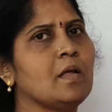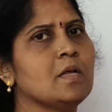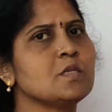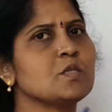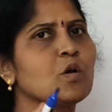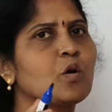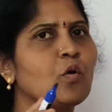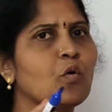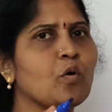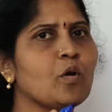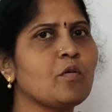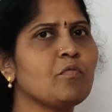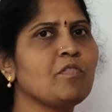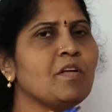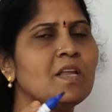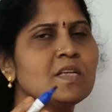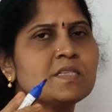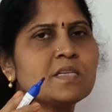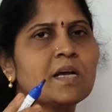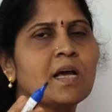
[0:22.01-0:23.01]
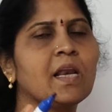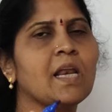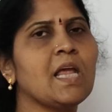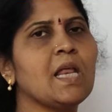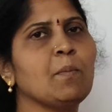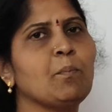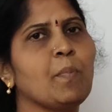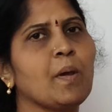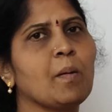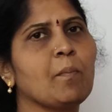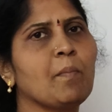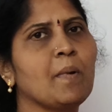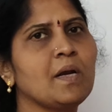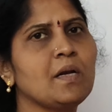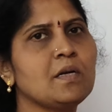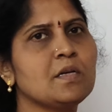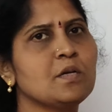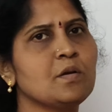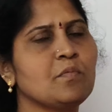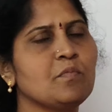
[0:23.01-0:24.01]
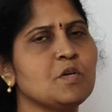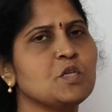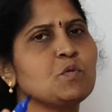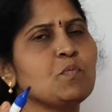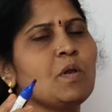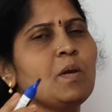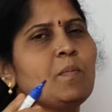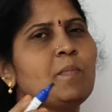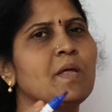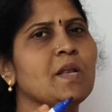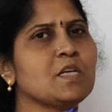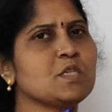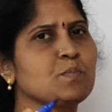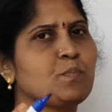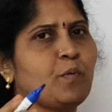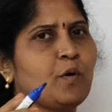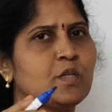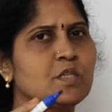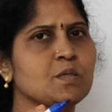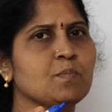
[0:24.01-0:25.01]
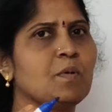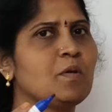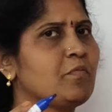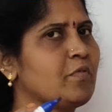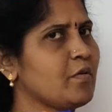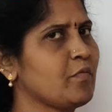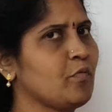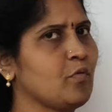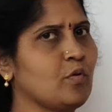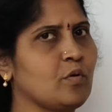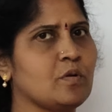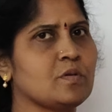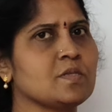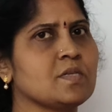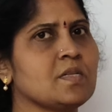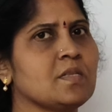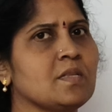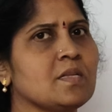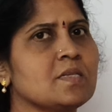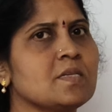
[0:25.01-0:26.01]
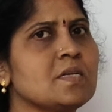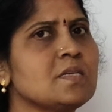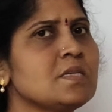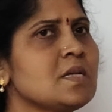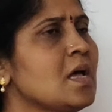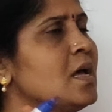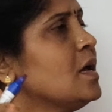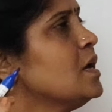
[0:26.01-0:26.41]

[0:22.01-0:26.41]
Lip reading: So chlorophyll is a green pigment which will be responsible for photosynthesis.